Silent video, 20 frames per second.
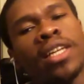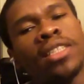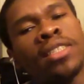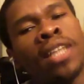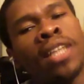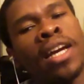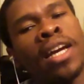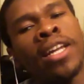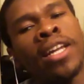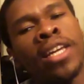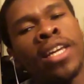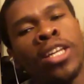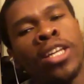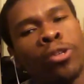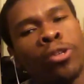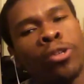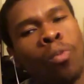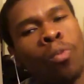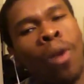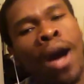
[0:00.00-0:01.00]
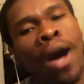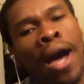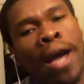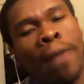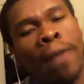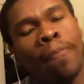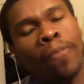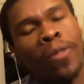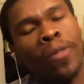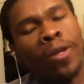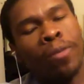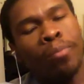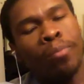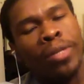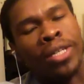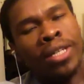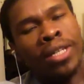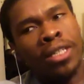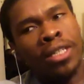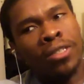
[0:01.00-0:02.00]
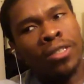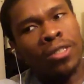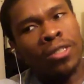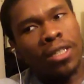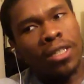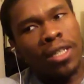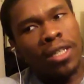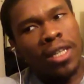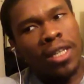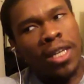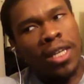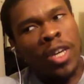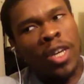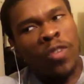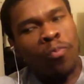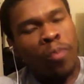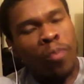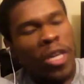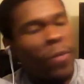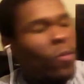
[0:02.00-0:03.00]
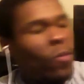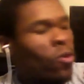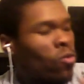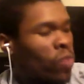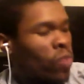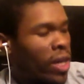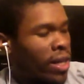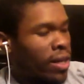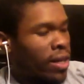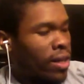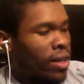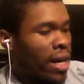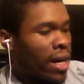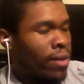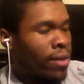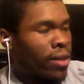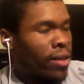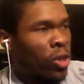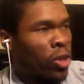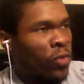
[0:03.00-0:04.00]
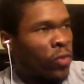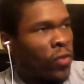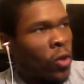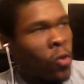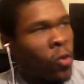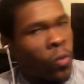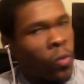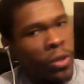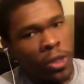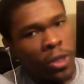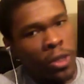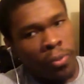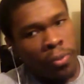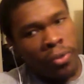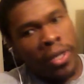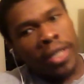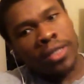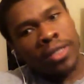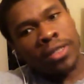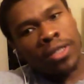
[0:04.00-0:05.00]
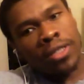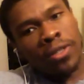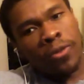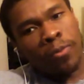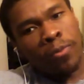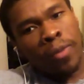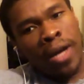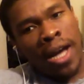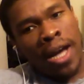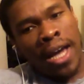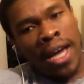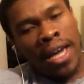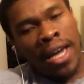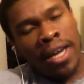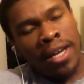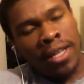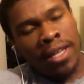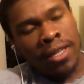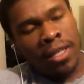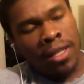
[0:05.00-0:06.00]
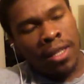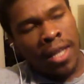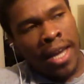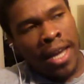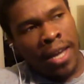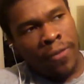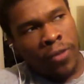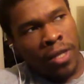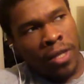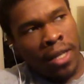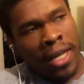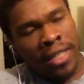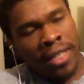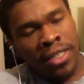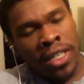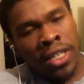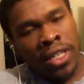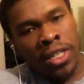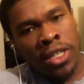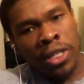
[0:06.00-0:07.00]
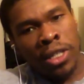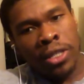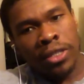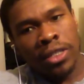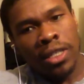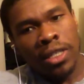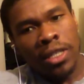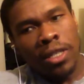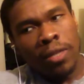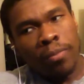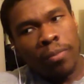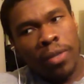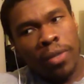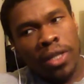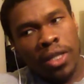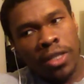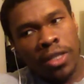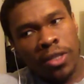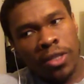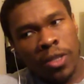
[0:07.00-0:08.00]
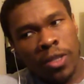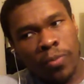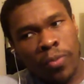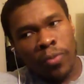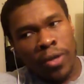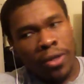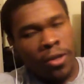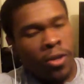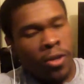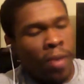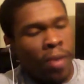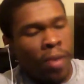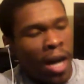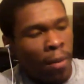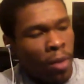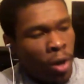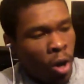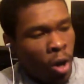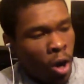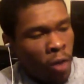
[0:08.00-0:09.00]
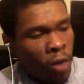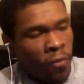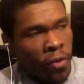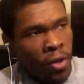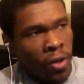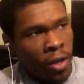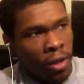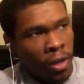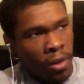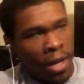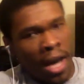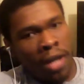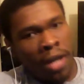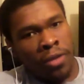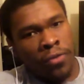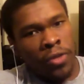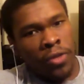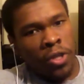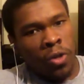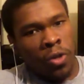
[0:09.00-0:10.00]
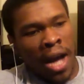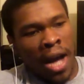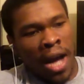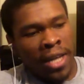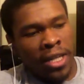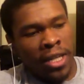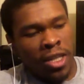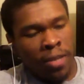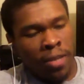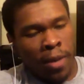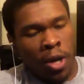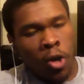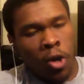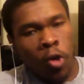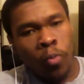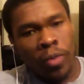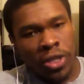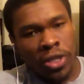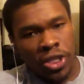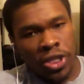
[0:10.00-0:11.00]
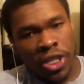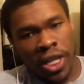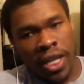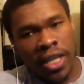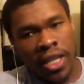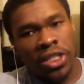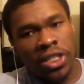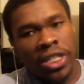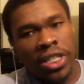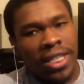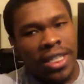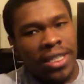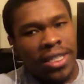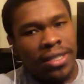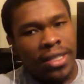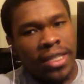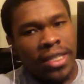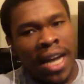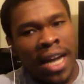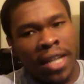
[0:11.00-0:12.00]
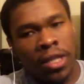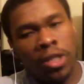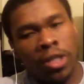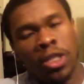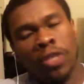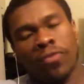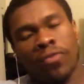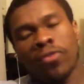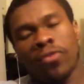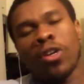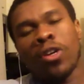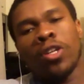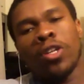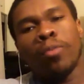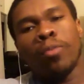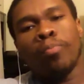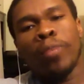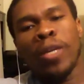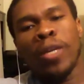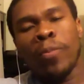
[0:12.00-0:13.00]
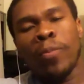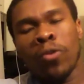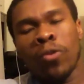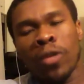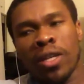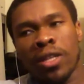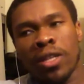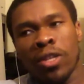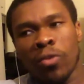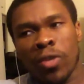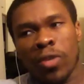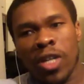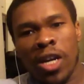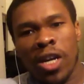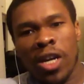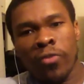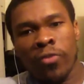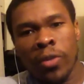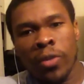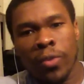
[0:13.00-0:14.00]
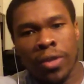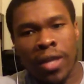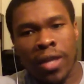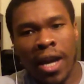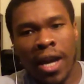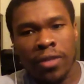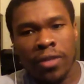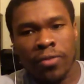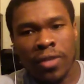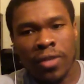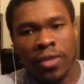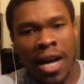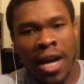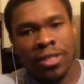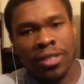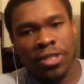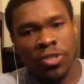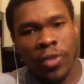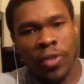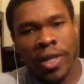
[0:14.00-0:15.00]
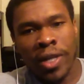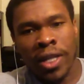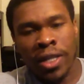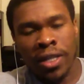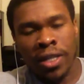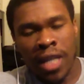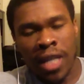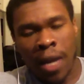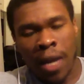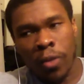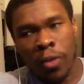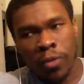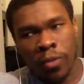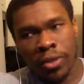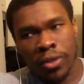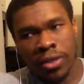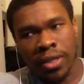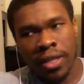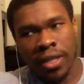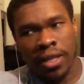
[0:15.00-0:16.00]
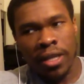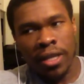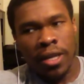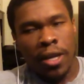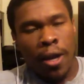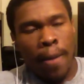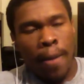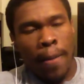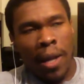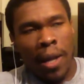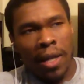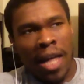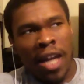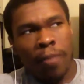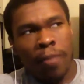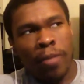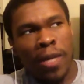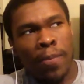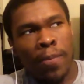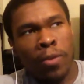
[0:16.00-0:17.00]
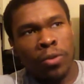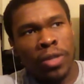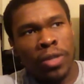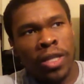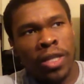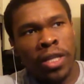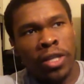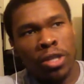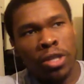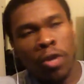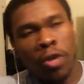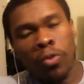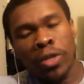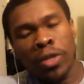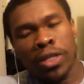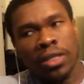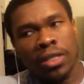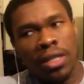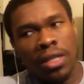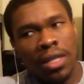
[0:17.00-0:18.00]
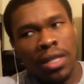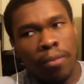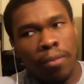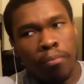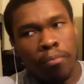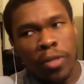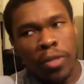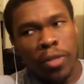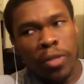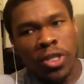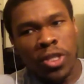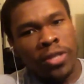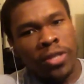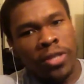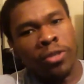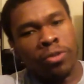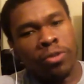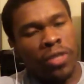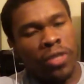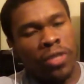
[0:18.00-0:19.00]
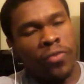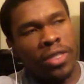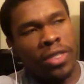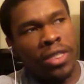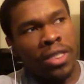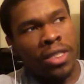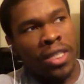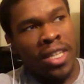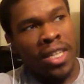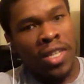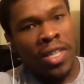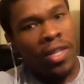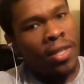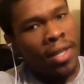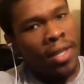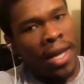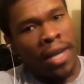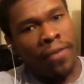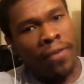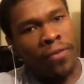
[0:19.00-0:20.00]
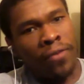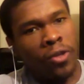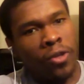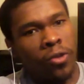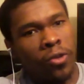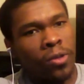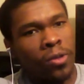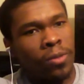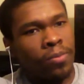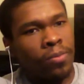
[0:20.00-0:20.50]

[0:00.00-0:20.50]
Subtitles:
Like, it's not, and here's why: because if people recognize, and the vote was suppressed for the last 8 years, because President Obama offered a lot of, you know, ideas about hope and change, did not deliver on them. People, like, the recovery was kind of concentrated in the top 1%. A lot of people didn't notice material differences in their life. You know,